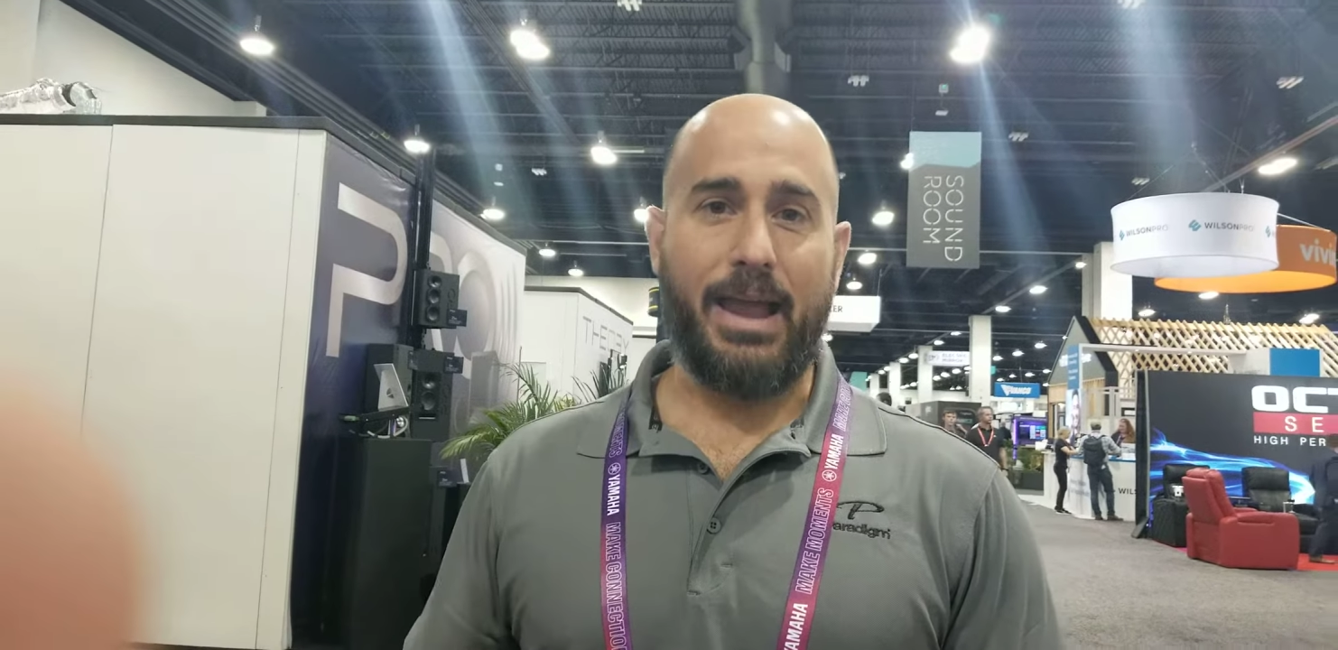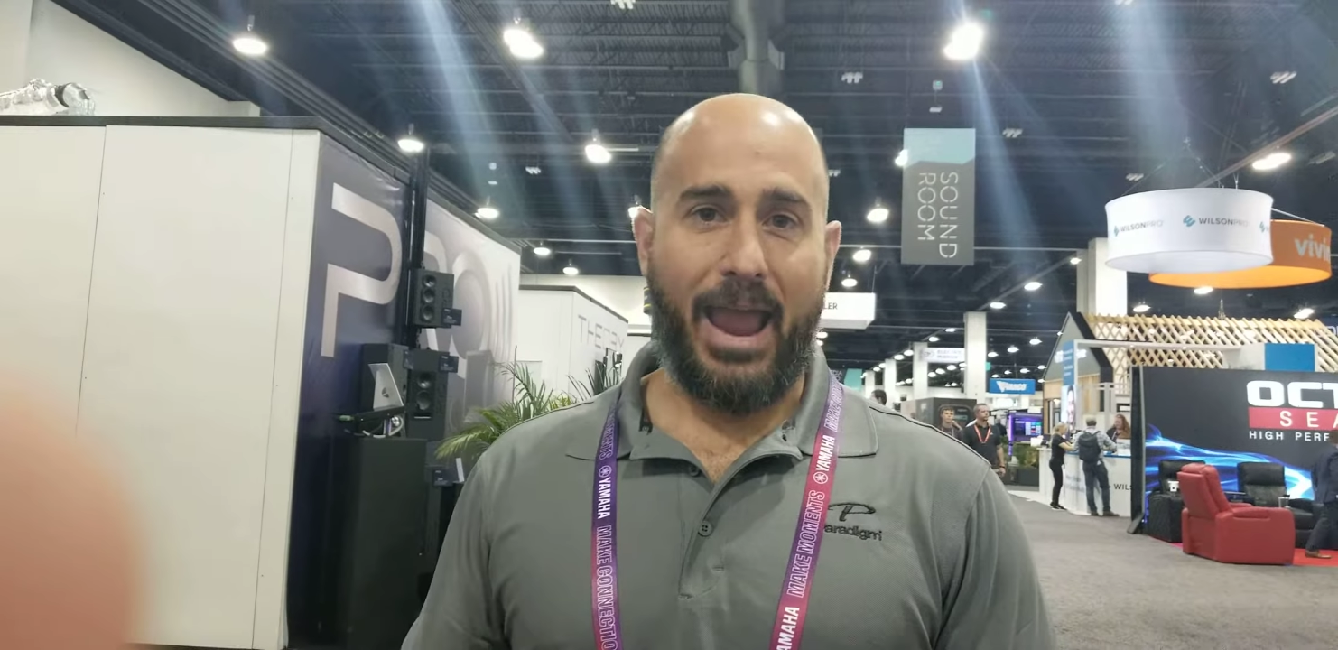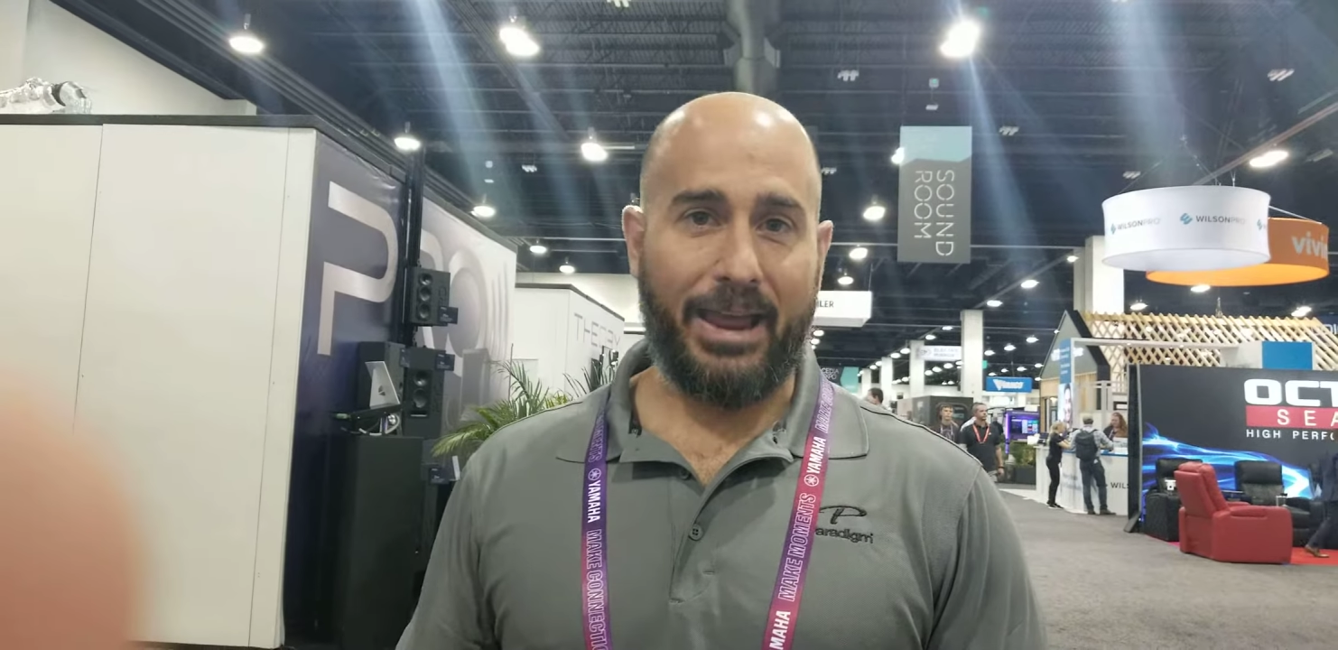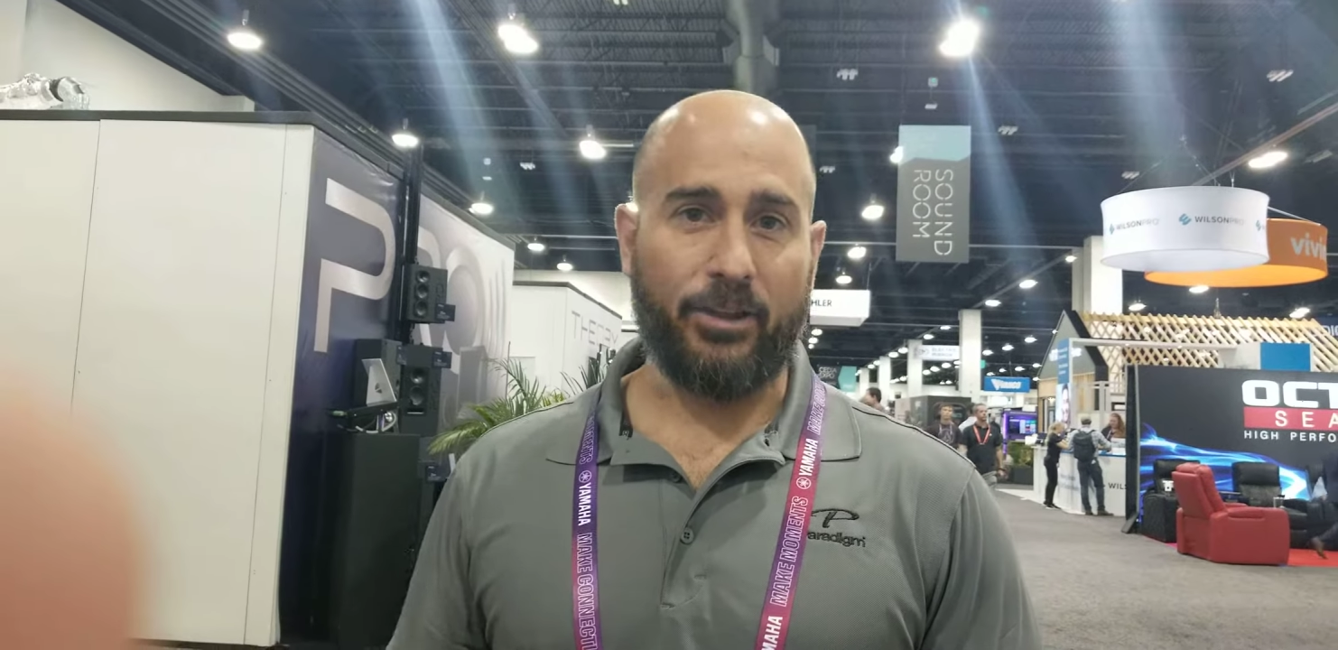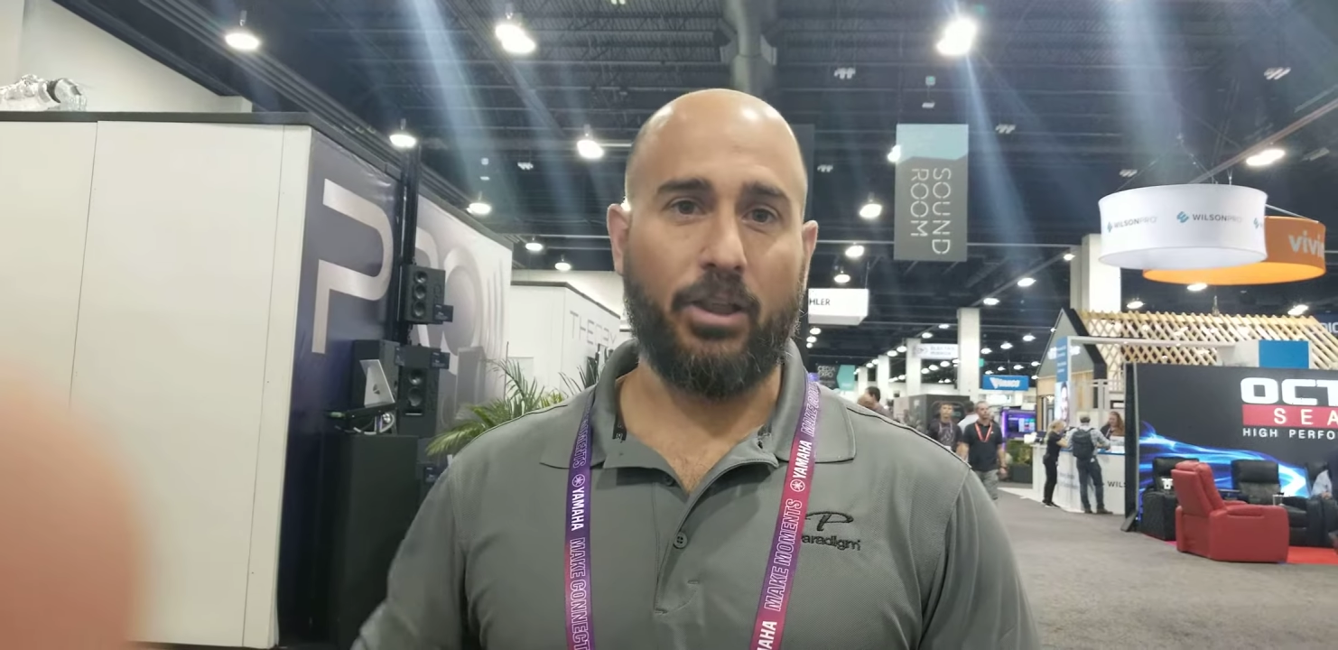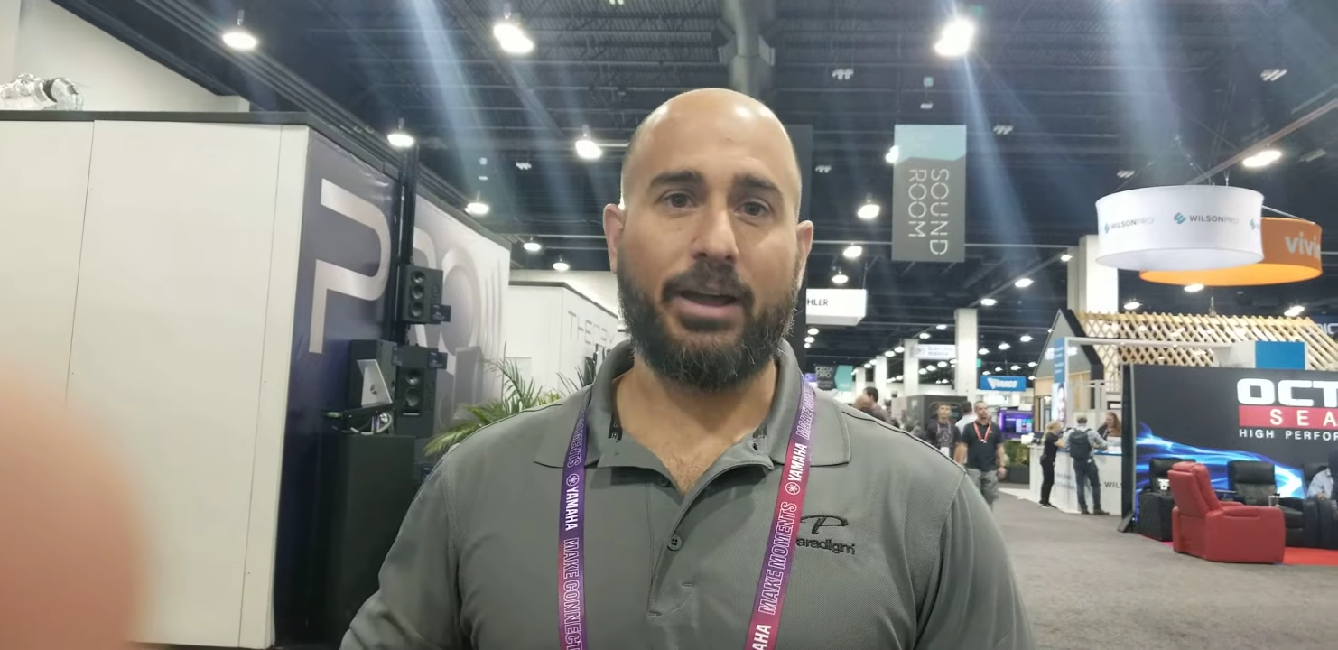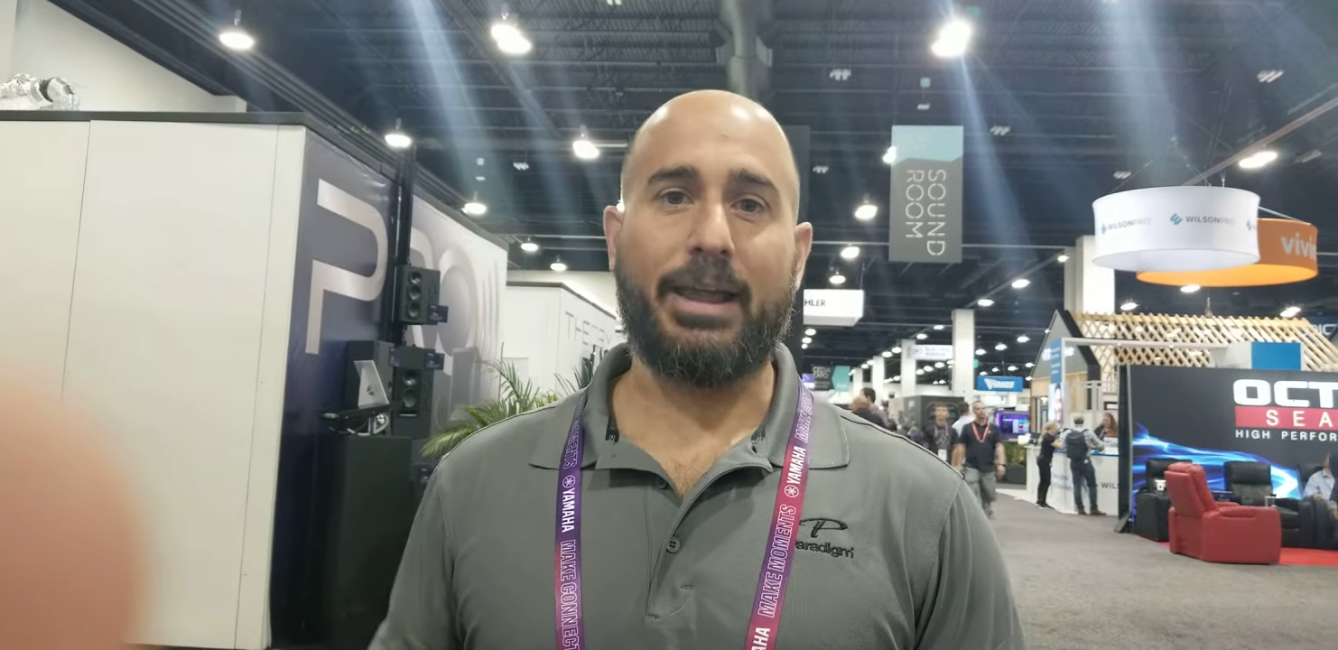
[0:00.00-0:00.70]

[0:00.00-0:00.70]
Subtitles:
analog